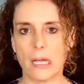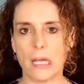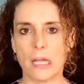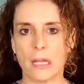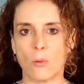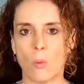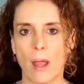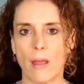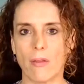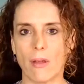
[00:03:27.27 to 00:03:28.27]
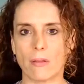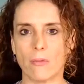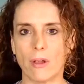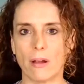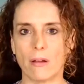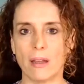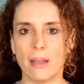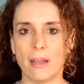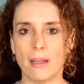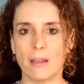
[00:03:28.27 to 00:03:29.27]
in a way that's
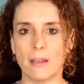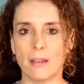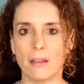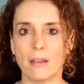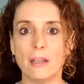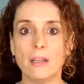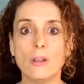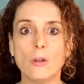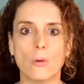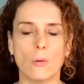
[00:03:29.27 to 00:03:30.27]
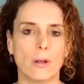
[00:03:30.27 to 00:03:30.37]
very you,